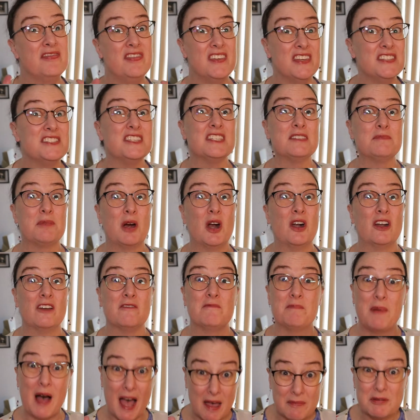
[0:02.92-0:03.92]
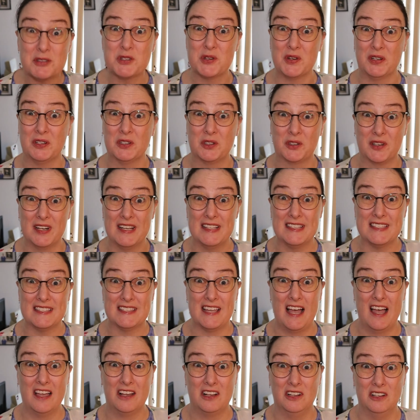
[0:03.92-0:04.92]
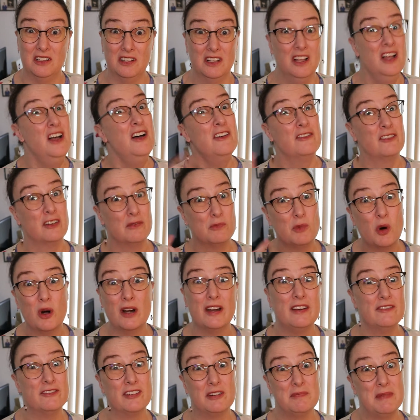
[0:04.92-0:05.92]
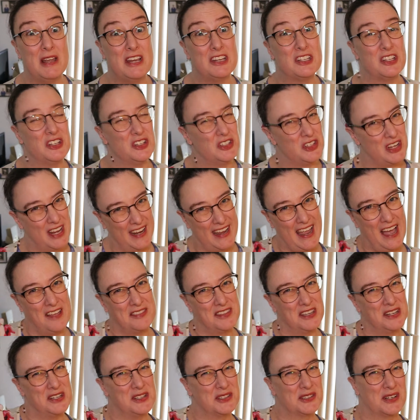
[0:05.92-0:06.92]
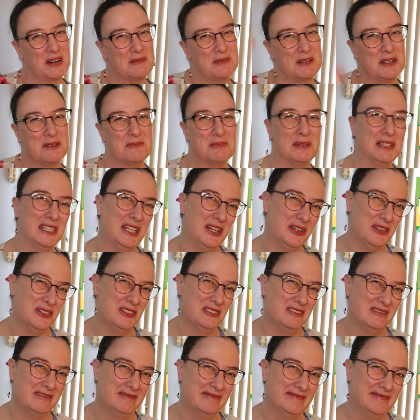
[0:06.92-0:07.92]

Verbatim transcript: This is part of Bible Drill Green Cycle. For more information, check out the description below.